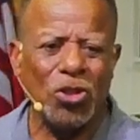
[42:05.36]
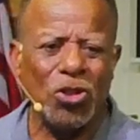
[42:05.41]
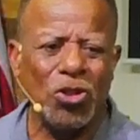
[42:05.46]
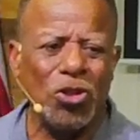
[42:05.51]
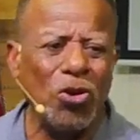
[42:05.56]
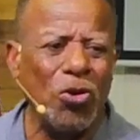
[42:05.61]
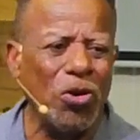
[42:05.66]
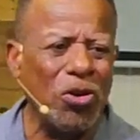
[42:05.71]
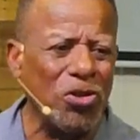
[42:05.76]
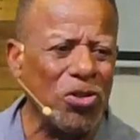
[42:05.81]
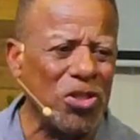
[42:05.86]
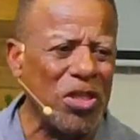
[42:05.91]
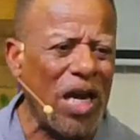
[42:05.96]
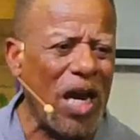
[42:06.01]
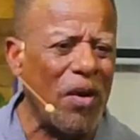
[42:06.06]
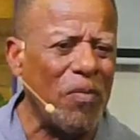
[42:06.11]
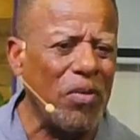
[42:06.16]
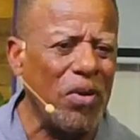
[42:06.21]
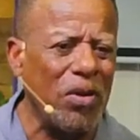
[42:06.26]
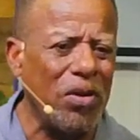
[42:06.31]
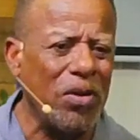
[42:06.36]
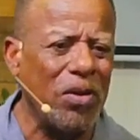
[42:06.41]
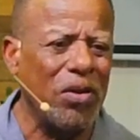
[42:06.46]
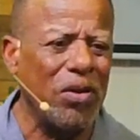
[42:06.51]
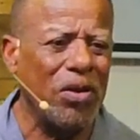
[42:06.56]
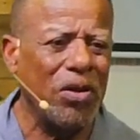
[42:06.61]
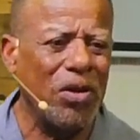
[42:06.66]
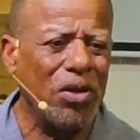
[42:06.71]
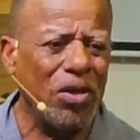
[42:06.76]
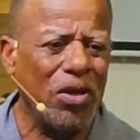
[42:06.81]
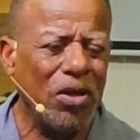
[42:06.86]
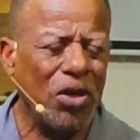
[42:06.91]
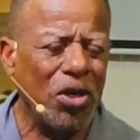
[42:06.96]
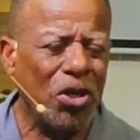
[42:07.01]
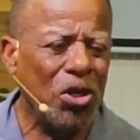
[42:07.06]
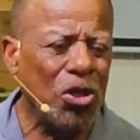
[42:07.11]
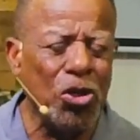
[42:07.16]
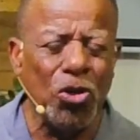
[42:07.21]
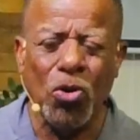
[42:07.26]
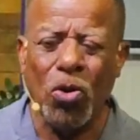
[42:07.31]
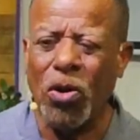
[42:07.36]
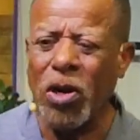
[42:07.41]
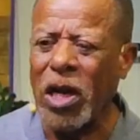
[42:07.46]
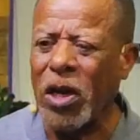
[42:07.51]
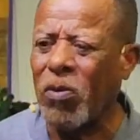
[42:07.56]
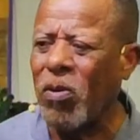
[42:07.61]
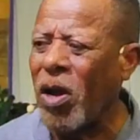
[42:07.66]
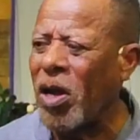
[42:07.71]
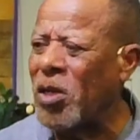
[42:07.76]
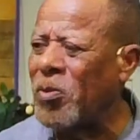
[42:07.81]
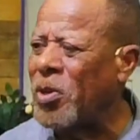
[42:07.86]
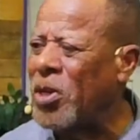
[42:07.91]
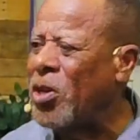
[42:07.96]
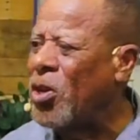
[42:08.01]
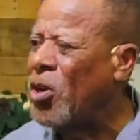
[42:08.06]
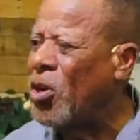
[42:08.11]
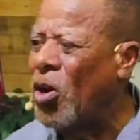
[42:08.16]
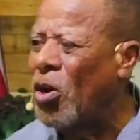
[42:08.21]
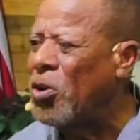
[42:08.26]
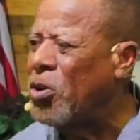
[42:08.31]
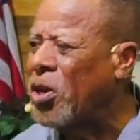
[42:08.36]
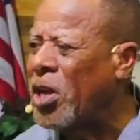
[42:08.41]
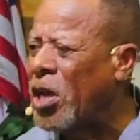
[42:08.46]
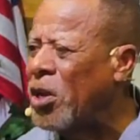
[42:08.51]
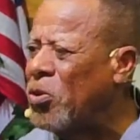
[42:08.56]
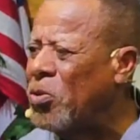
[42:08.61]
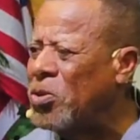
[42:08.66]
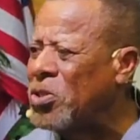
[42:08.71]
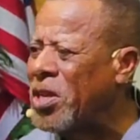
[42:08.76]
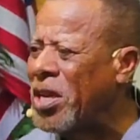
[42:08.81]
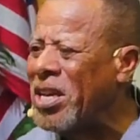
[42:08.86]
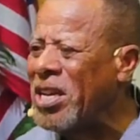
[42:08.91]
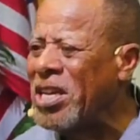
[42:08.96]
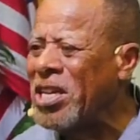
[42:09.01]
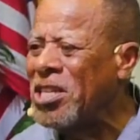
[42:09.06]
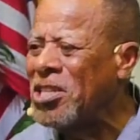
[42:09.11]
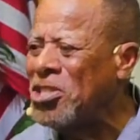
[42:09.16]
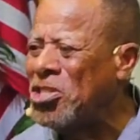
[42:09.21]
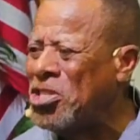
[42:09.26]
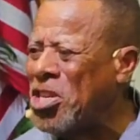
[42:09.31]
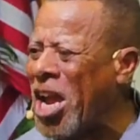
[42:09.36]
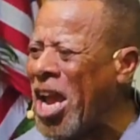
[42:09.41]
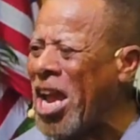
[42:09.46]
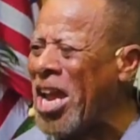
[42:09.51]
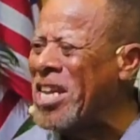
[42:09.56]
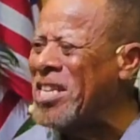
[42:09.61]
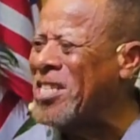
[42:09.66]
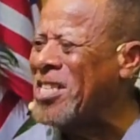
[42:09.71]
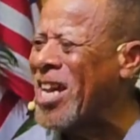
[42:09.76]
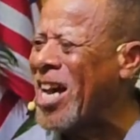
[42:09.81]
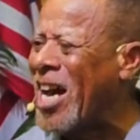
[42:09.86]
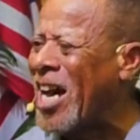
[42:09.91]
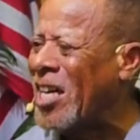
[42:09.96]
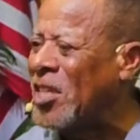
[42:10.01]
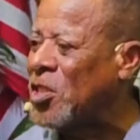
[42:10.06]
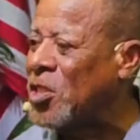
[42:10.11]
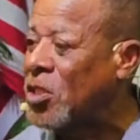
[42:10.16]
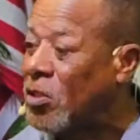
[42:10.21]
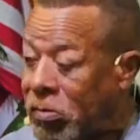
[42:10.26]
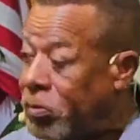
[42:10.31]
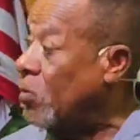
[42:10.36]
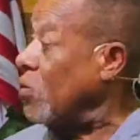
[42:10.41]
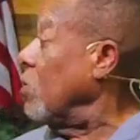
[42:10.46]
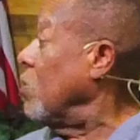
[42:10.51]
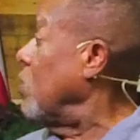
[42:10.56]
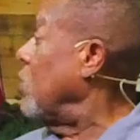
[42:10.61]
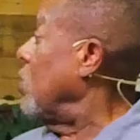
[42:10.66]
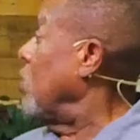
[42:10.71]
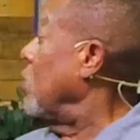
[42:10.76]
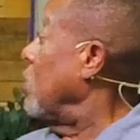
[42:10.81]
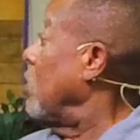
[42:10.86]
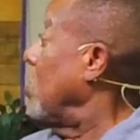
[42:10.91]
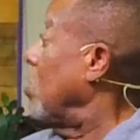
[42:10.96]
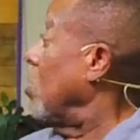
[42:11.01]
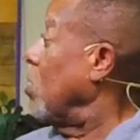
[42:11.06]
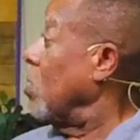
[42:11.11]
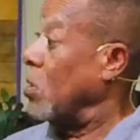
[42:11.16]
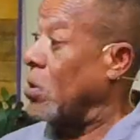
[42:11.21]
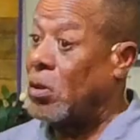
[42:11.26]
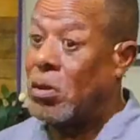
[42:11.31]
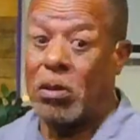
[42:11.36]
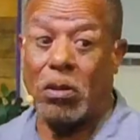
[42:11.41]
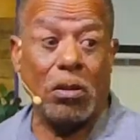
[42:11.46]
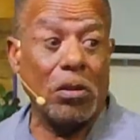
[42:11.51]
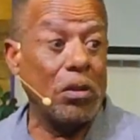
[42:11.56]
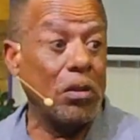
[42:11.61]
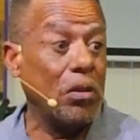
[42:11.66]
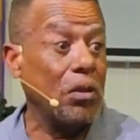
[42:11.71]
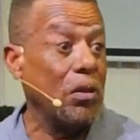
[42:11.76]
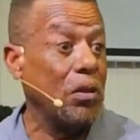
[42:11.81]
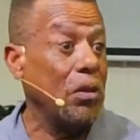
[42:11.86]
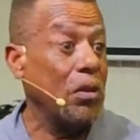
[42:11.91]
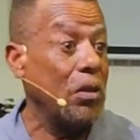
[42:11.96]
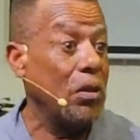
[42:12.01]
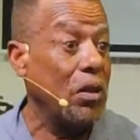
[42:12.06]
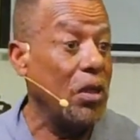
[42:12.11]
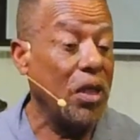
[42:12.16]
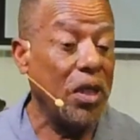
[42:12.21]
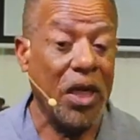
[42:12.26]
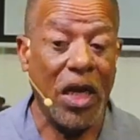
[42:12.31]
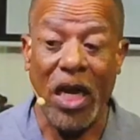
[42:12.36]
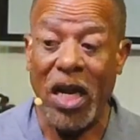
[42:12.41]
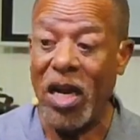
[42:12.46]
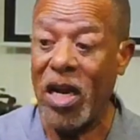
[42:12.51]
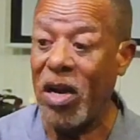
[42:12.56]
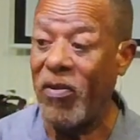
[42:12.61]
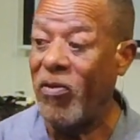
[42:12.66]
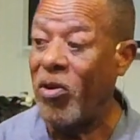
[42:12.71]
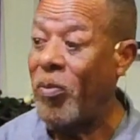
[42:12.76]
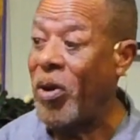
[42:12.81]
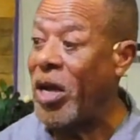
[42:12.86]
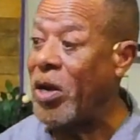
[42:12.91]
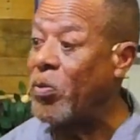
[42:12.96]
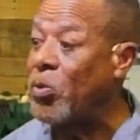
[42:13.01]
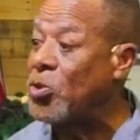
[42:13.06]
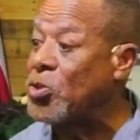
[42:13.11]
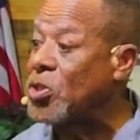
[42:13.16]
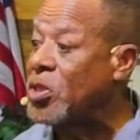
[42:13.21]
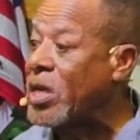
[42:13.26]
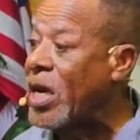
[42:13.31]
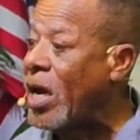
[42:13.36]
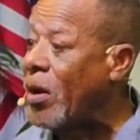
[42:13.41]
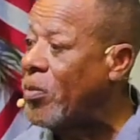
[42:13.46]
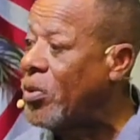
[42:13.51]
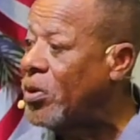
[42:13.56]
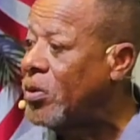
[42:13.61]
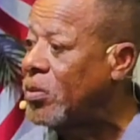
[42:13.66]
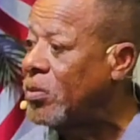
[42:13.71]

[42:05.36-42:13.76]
No one will stop. You go in that crowd, people, all you got to do is say, Jesus! Yes. Everybody will stop.